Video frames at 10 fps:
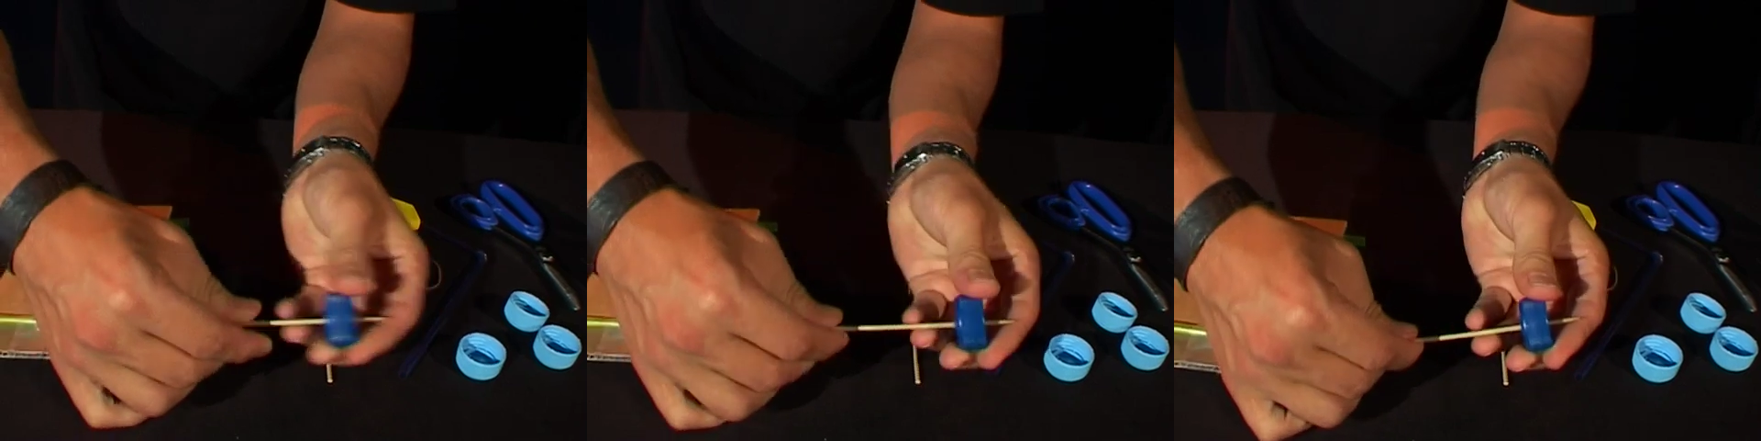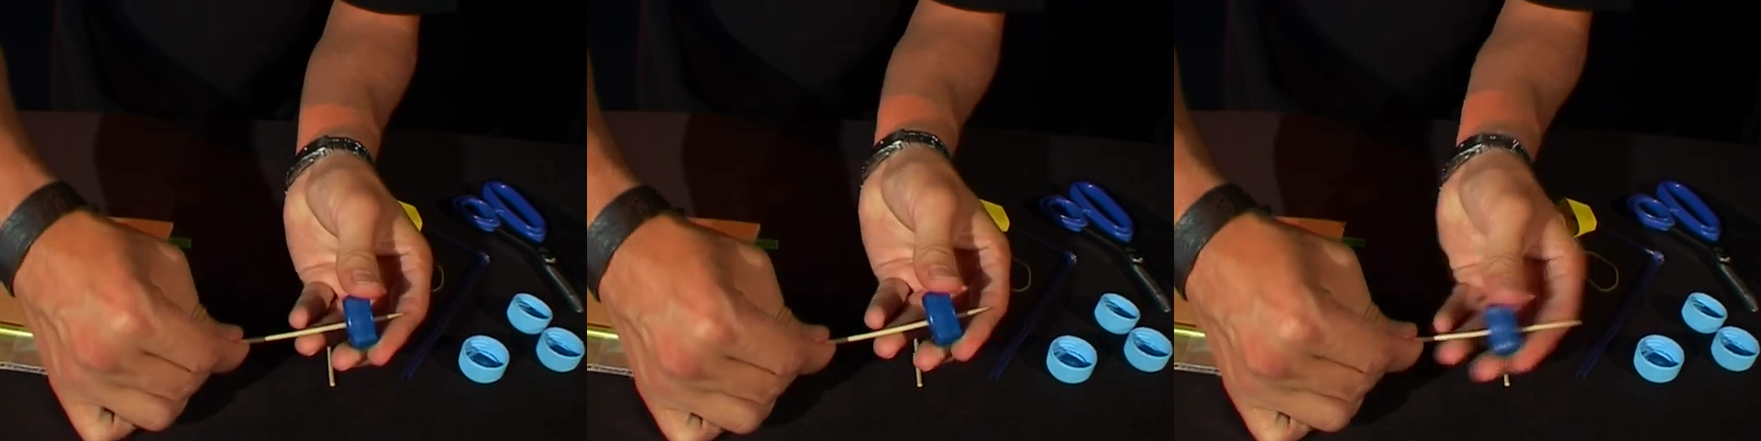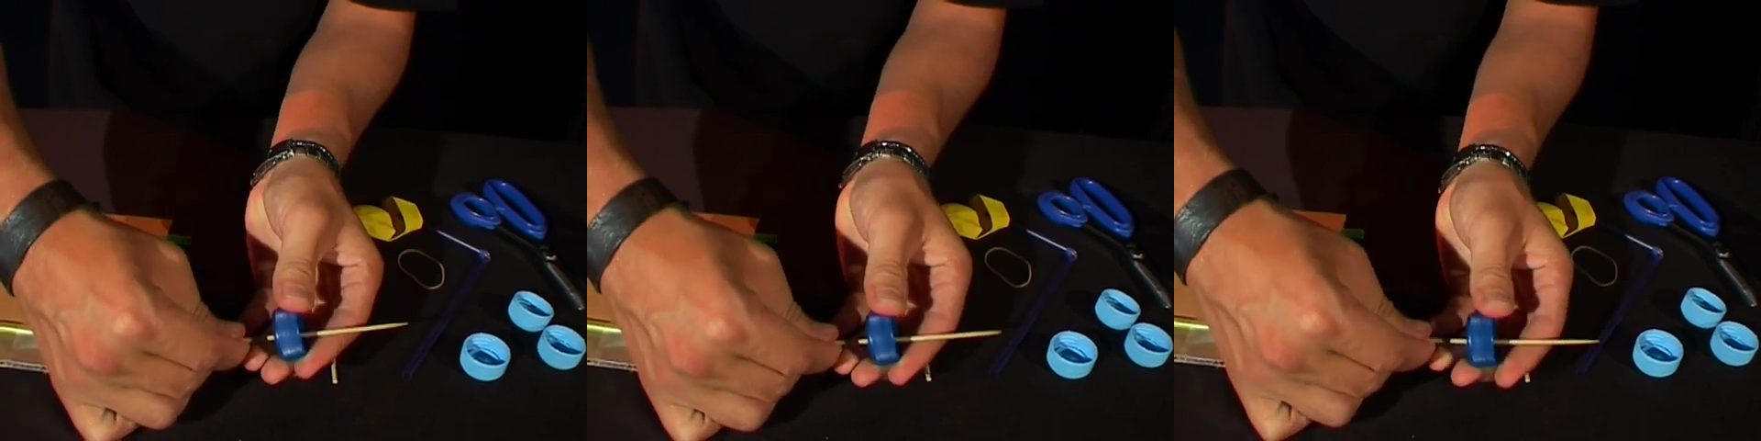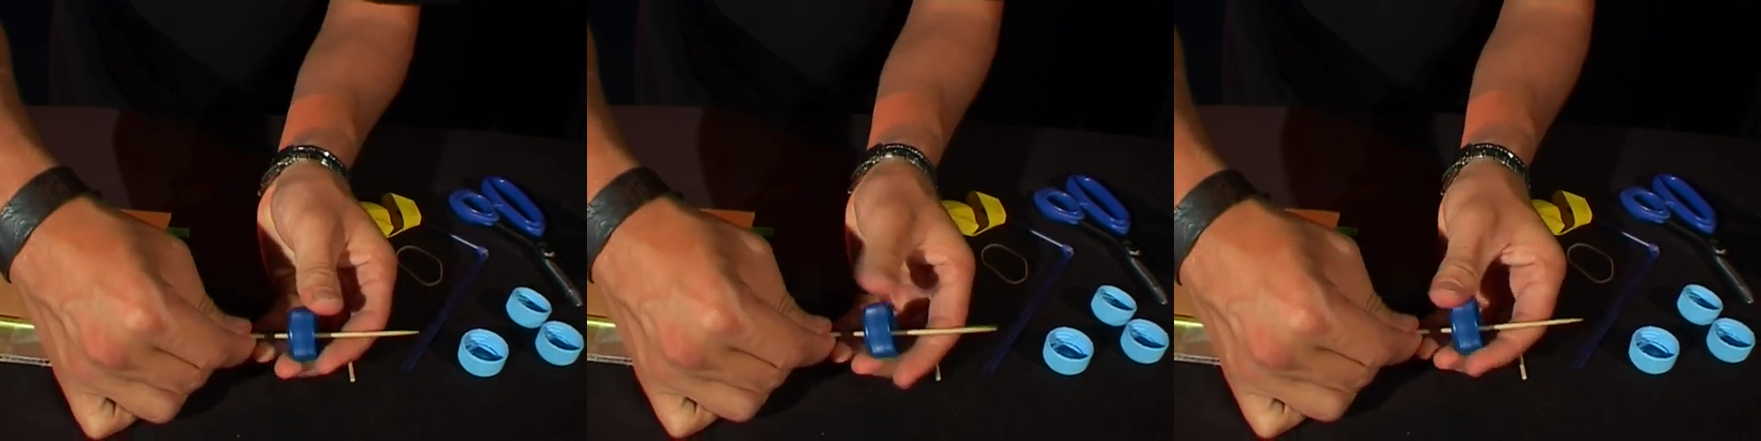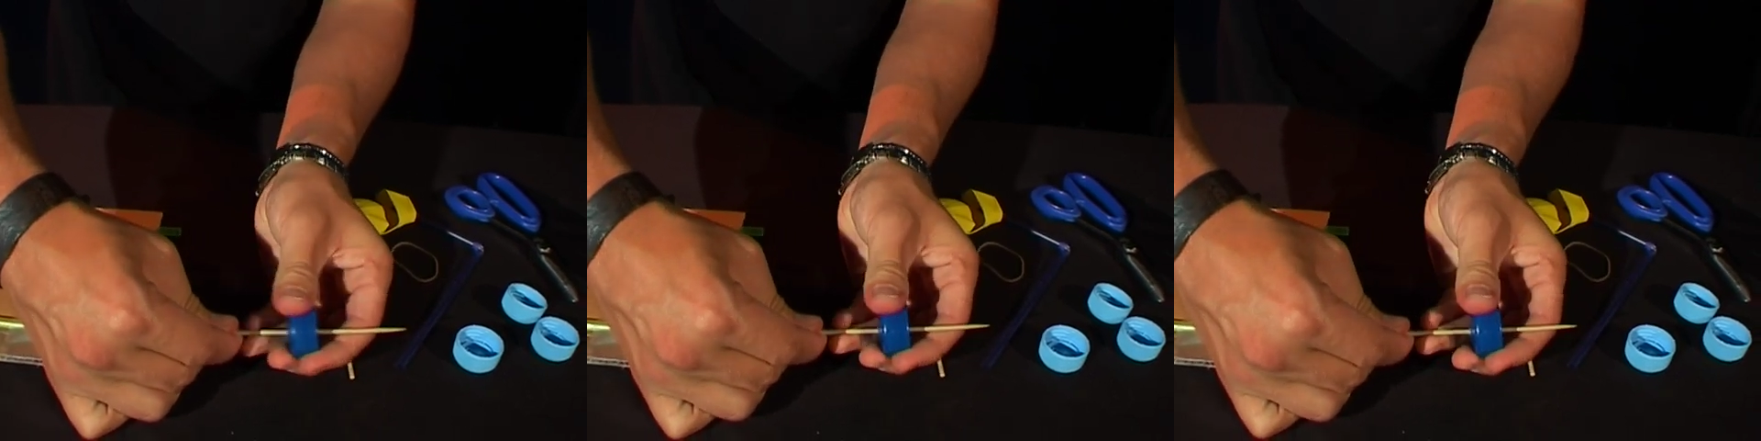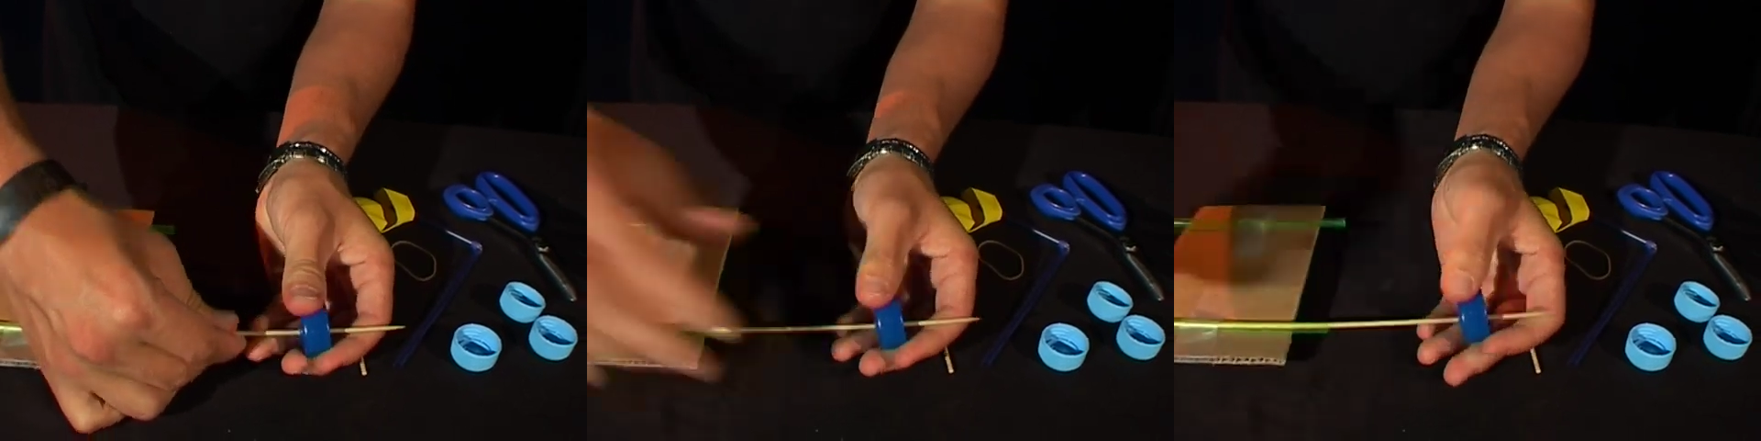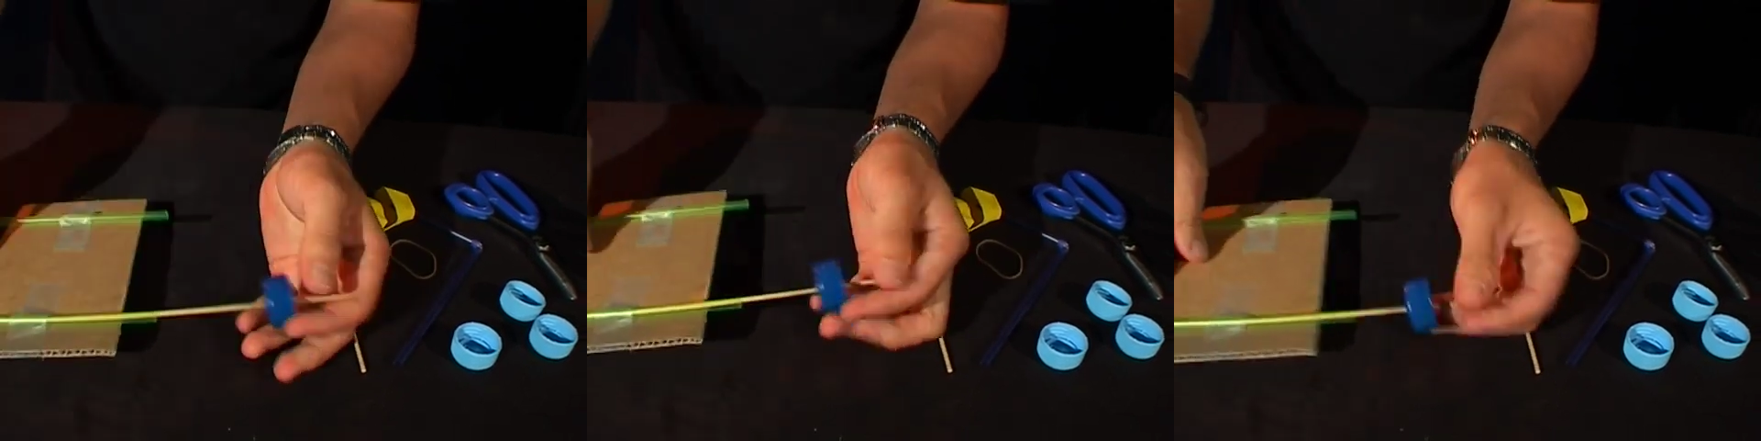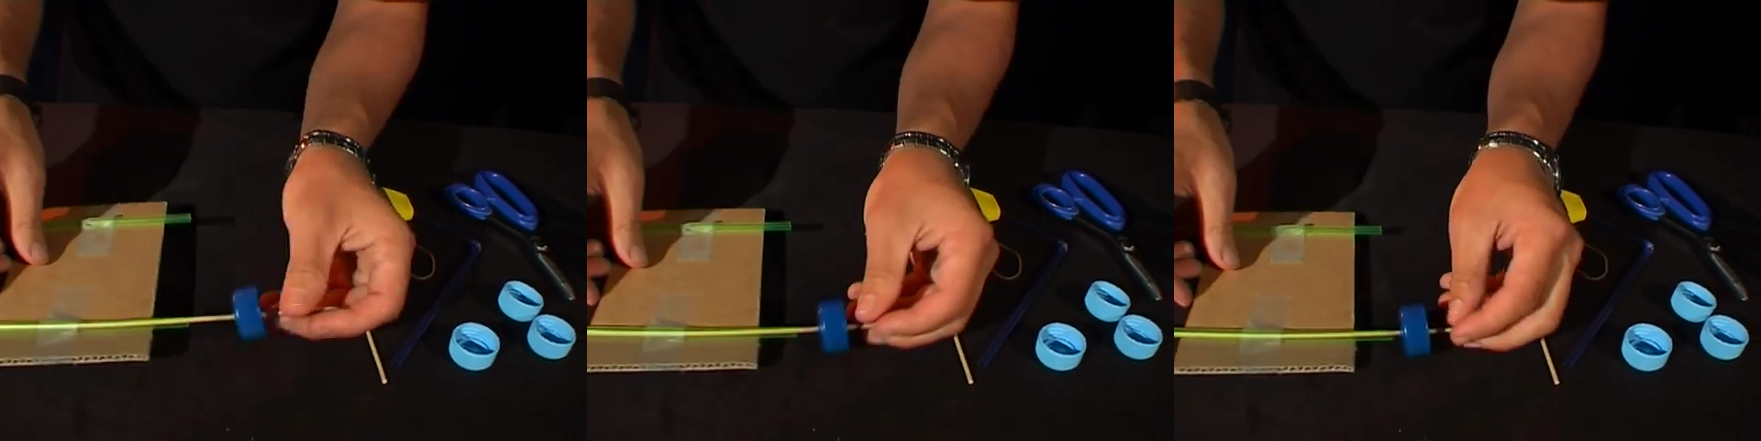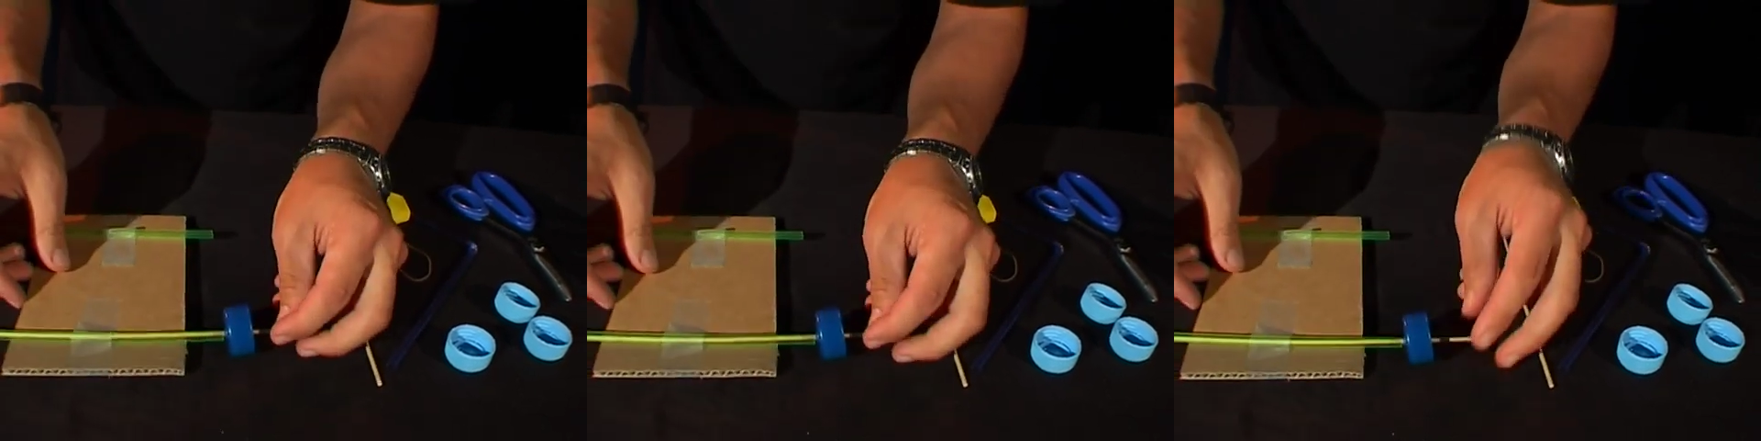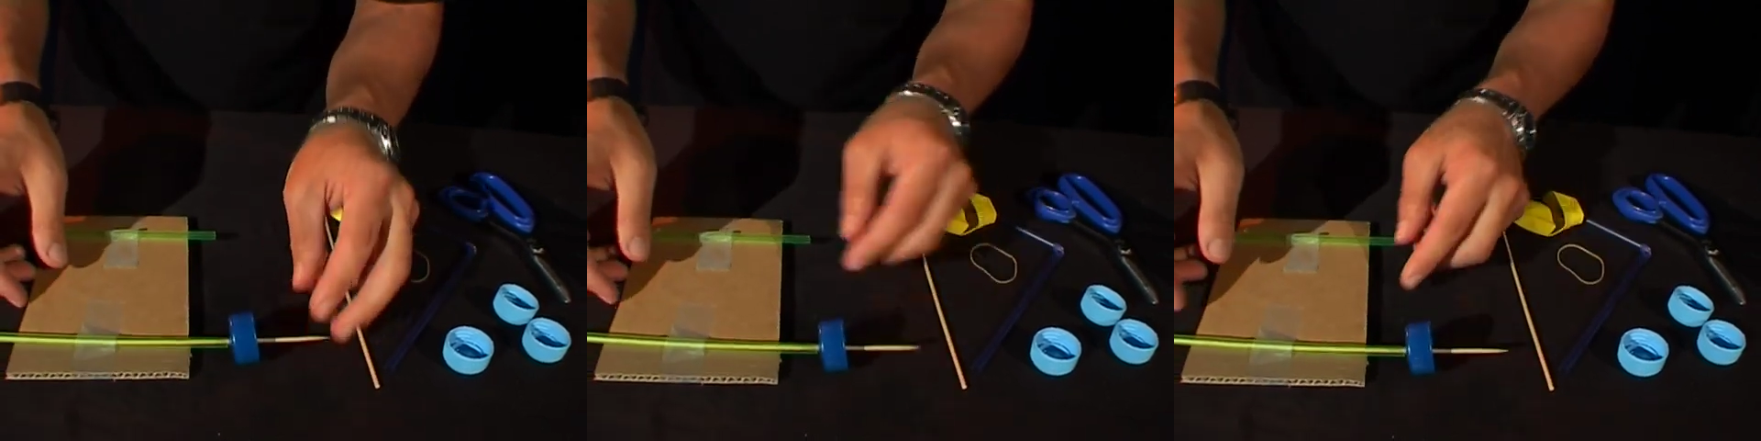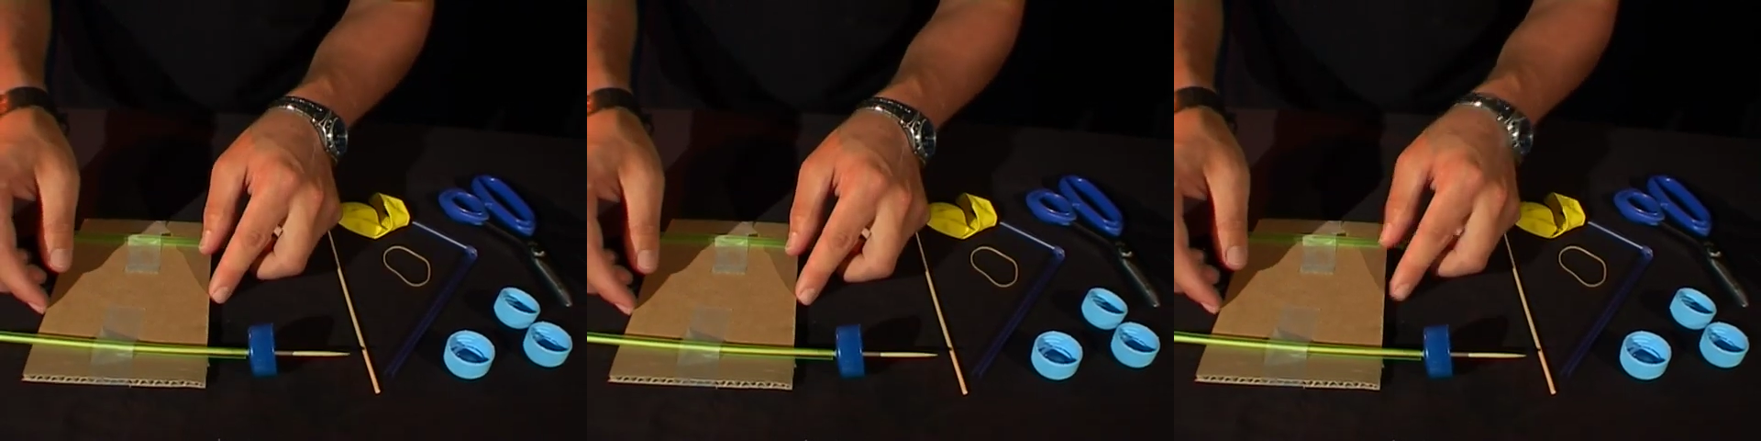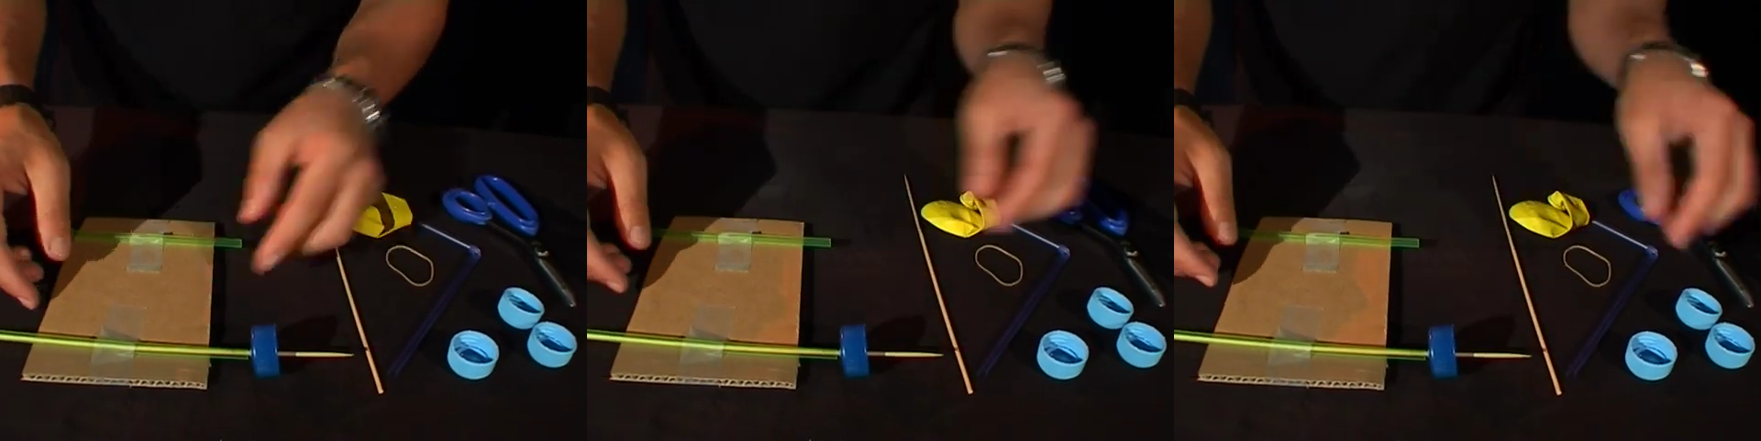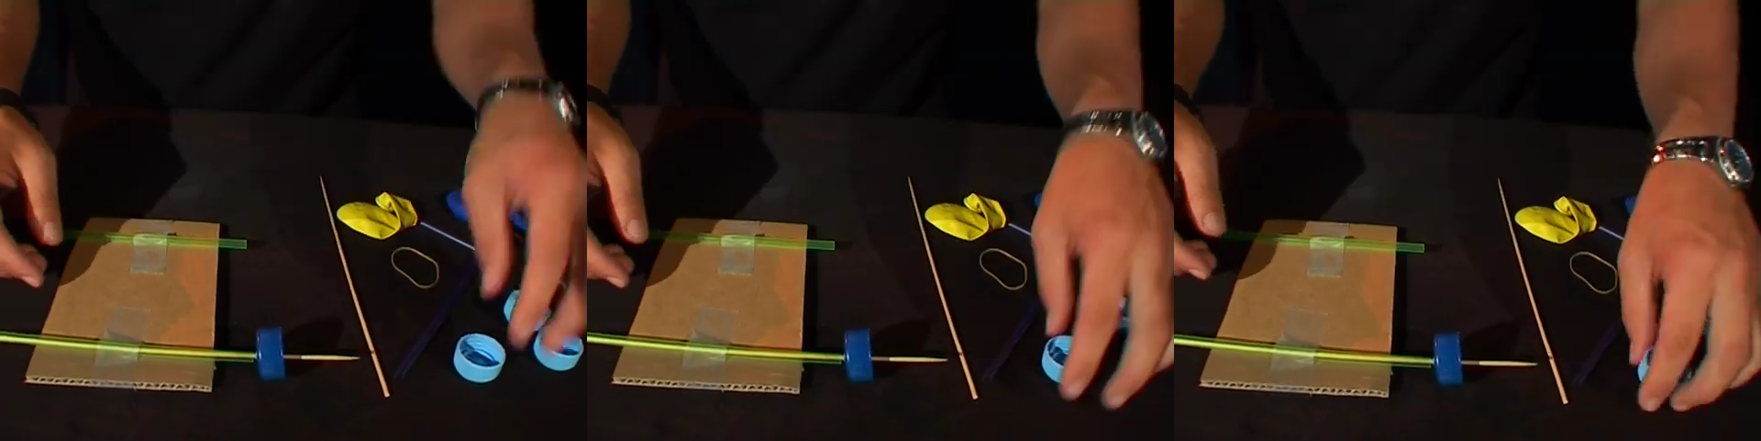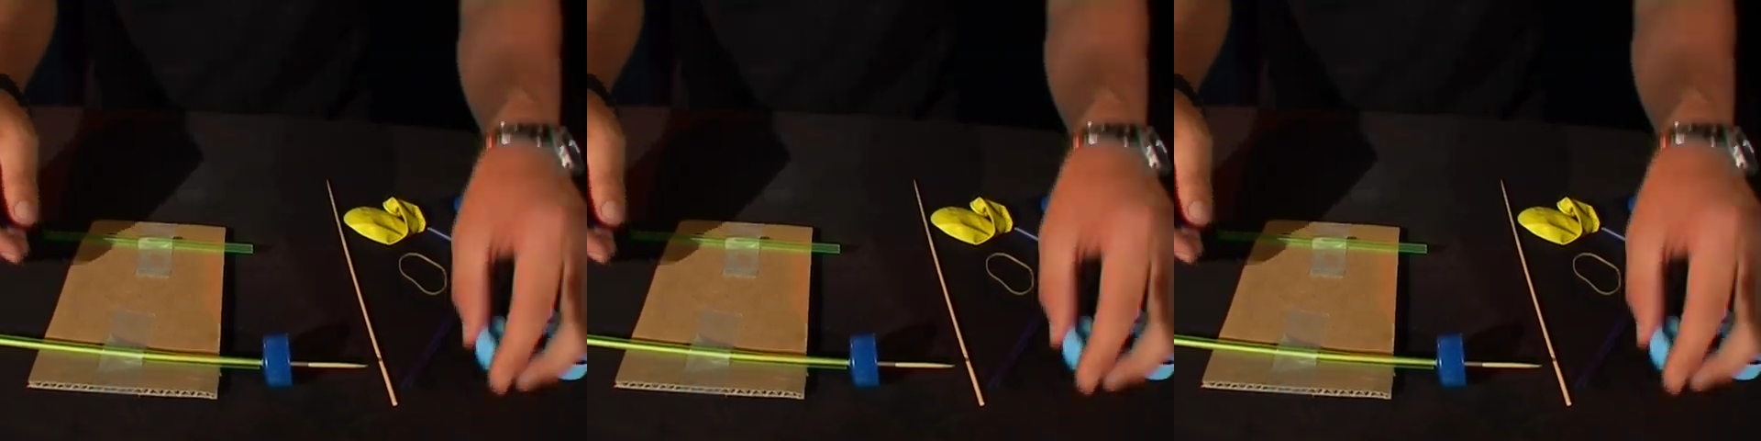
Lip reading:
(no speaker visible)